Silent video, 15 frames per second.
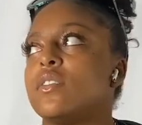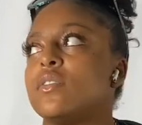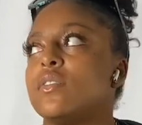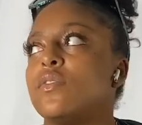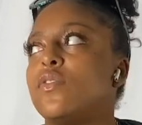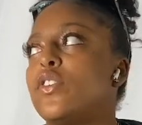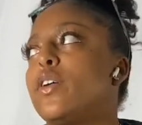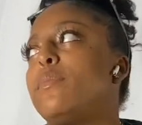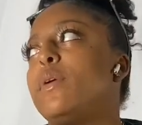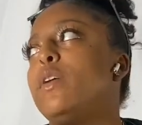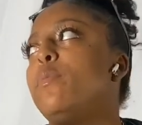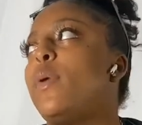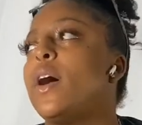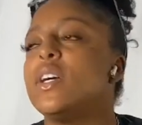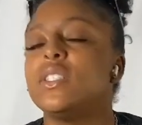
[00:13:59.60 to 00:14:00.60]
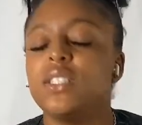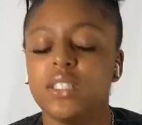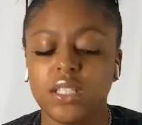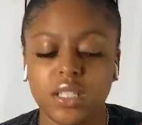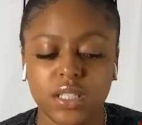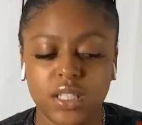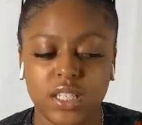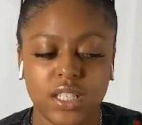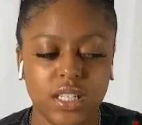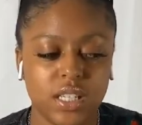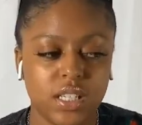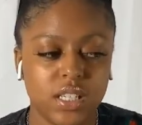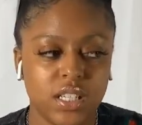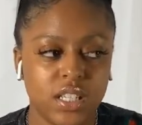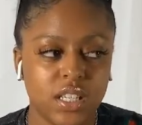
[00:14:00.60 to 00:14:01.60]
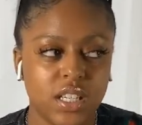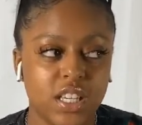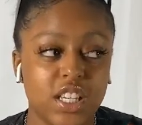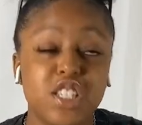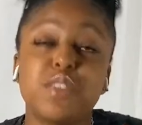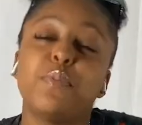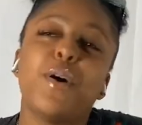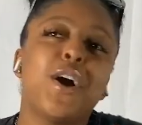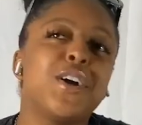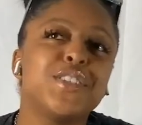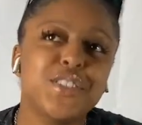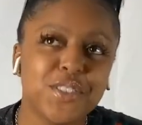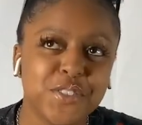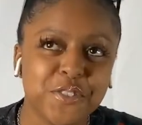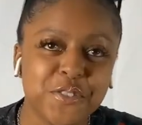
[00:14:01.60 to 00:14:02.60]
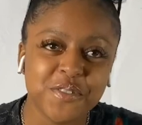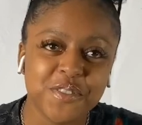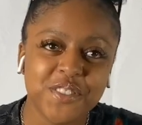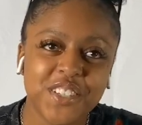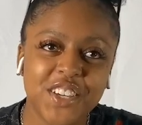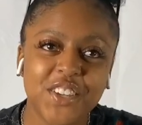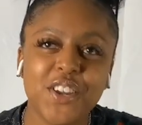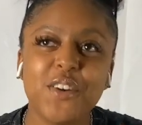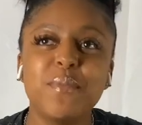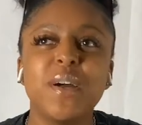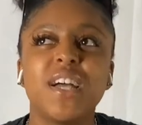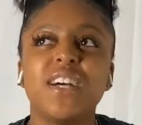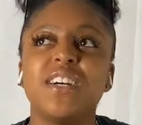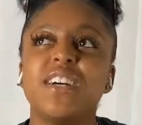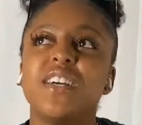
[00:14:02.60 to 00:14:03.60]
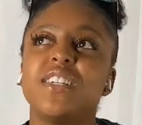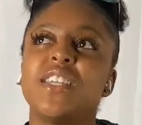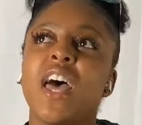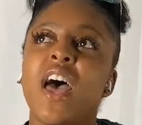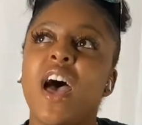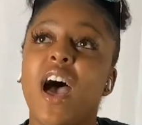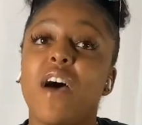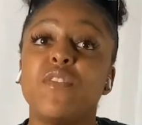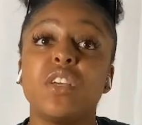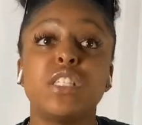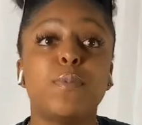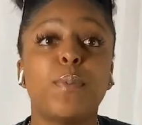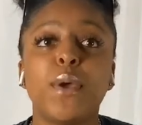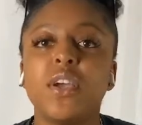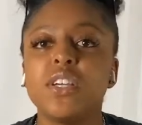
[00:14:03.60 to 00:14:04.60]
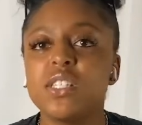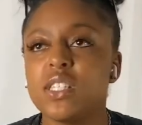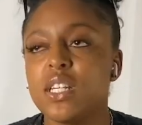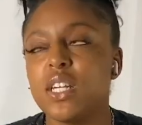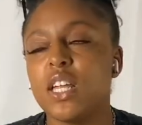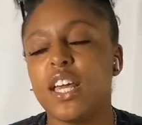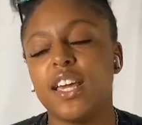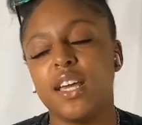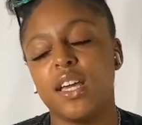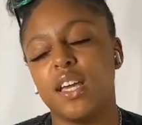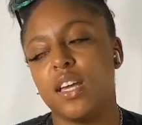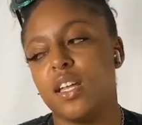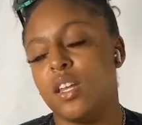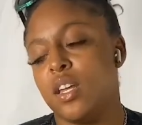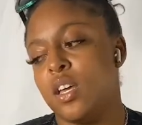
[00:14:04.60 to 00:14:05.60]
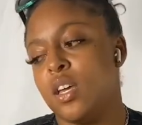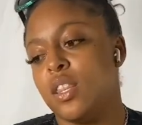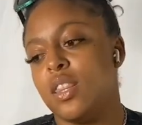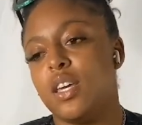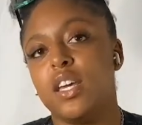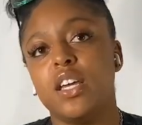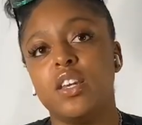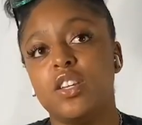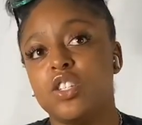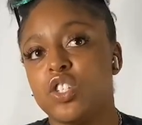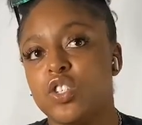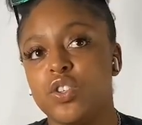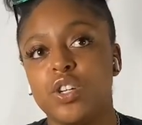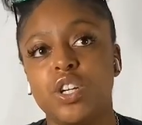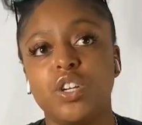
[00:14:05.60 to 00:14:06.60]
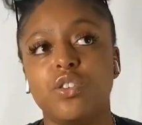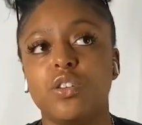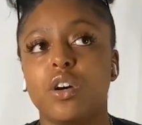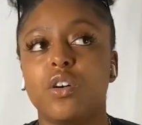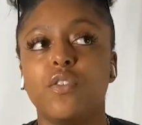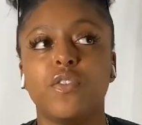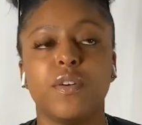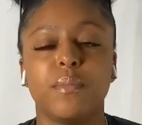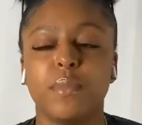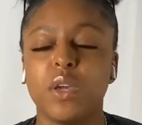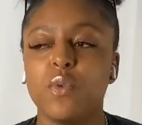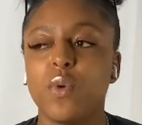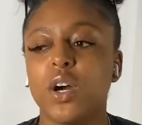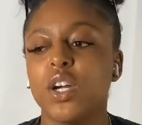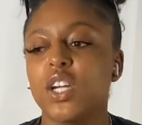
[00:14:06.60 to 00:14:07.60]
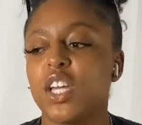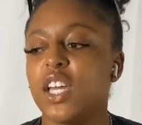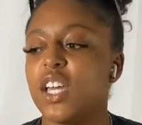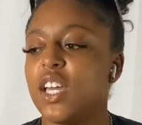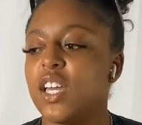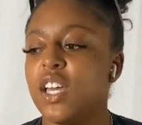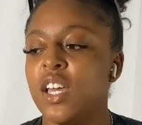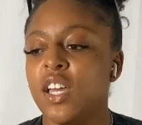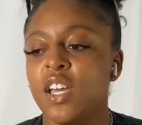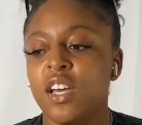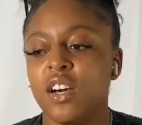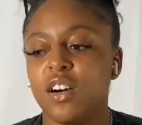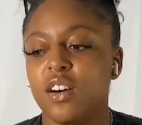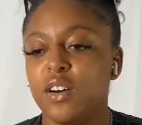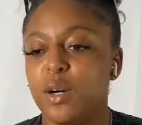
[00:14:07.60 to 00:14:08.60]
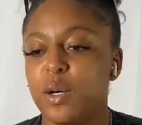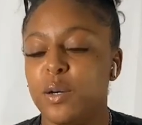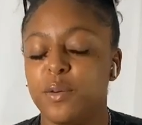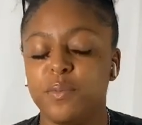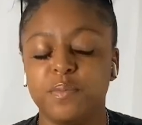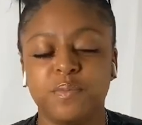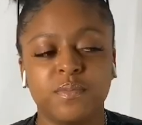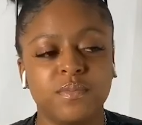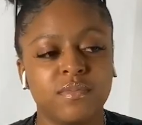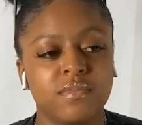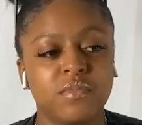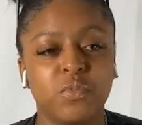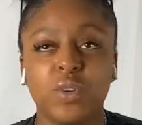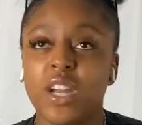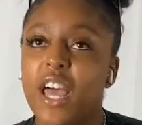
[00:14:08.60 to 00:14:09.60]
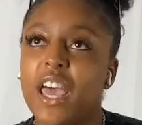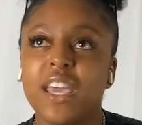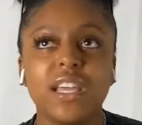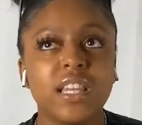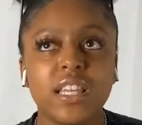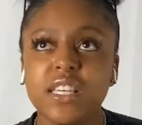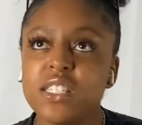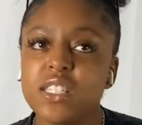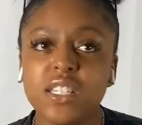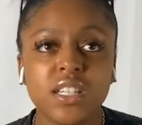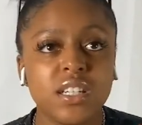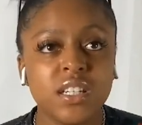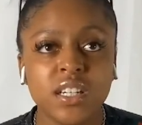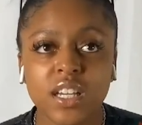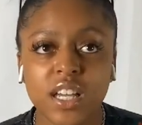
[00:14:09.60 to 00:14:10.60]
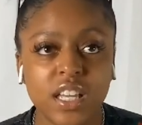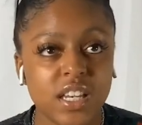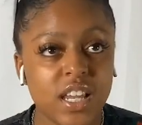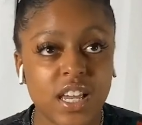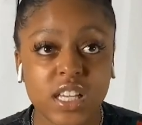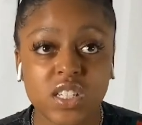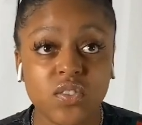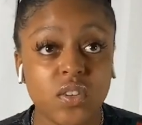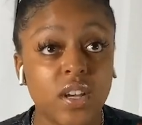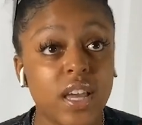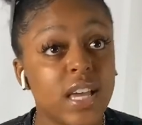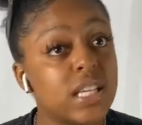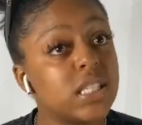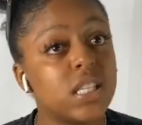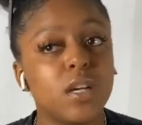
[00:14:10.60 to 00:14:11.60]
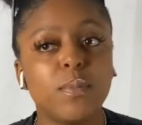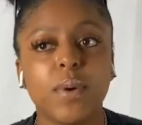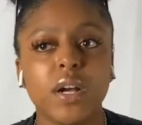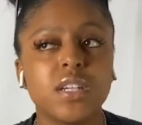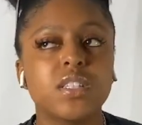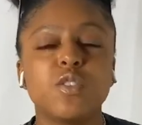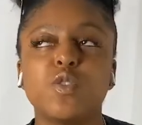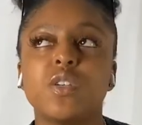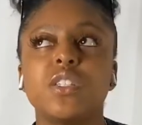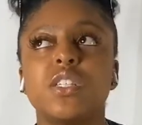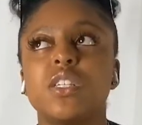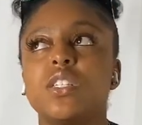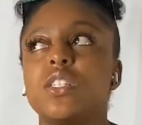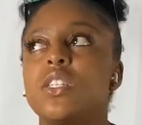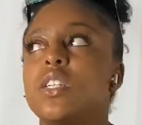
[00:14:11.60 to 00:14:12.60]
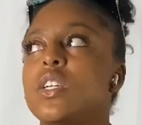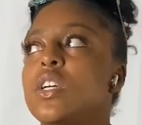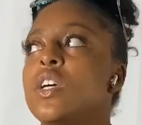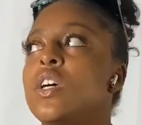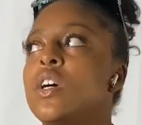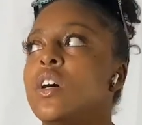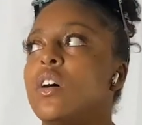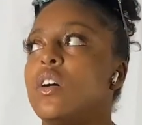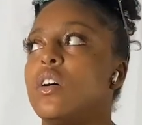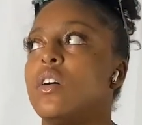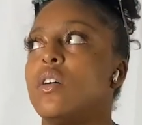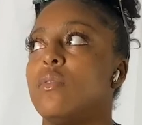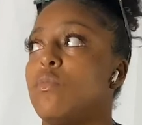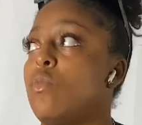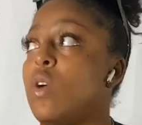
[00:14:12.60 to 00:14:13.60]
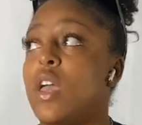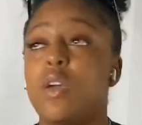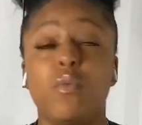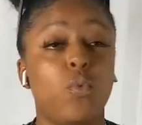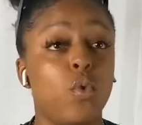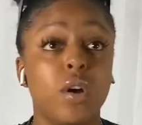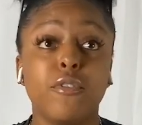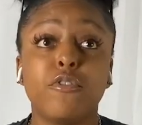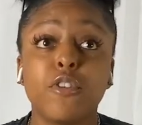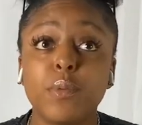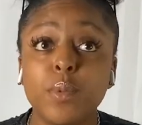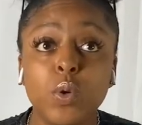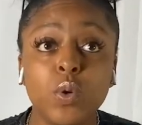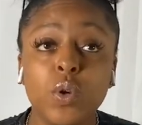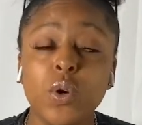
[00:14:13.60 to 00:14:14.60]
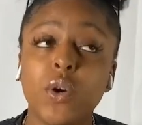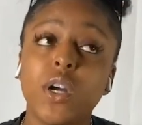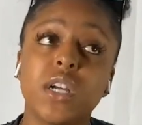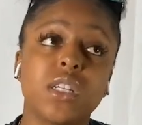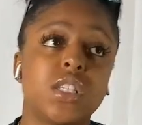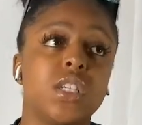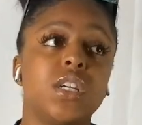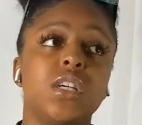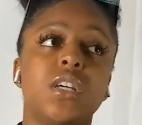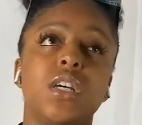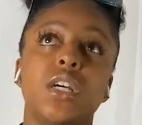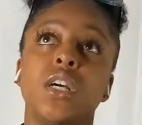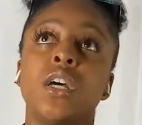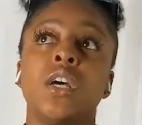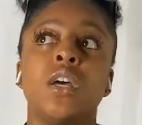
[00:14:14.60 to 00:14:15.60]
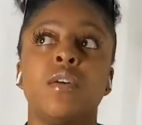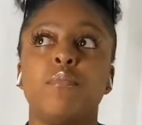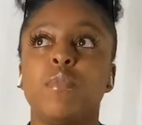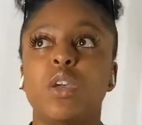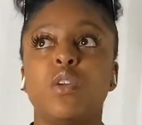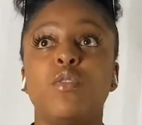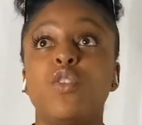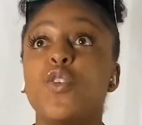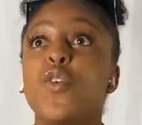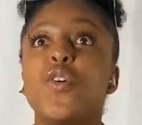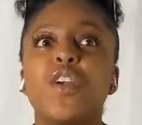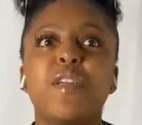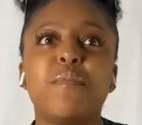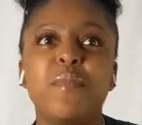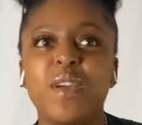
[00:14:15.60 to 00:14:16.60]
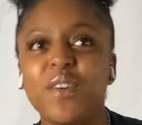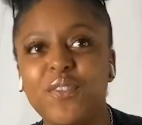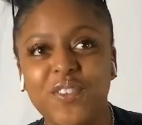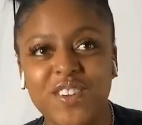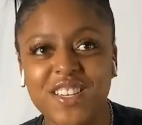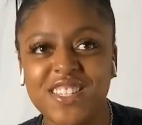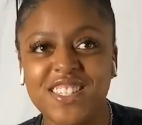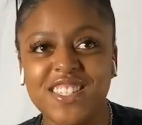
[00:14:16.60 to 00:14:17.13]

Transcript: for me personally, it's personal, you know, because I've experienced it in the industry, you know, from me working with an A-lister in Nashville as their personal assistant, and one from New York, to me going to Memphis